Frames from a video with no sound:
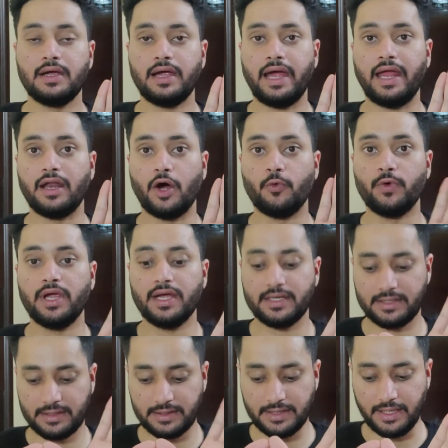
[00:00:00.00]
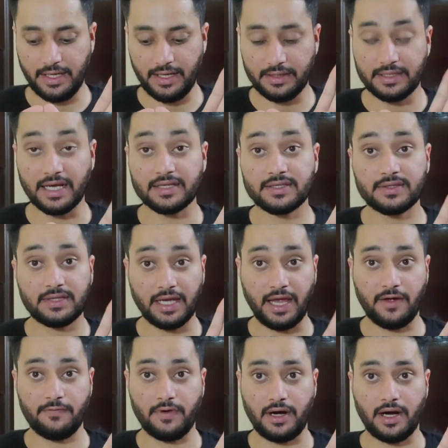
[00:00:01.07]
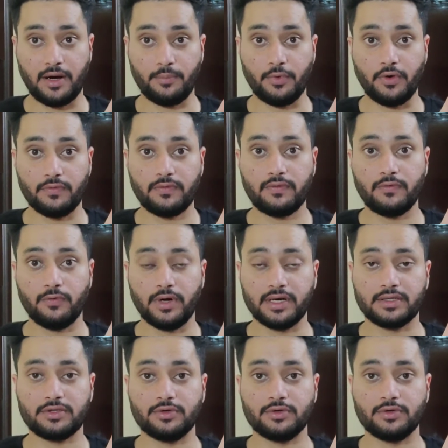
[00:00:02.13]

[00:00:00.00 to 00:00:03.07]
and now we are seeing the save arm of worth.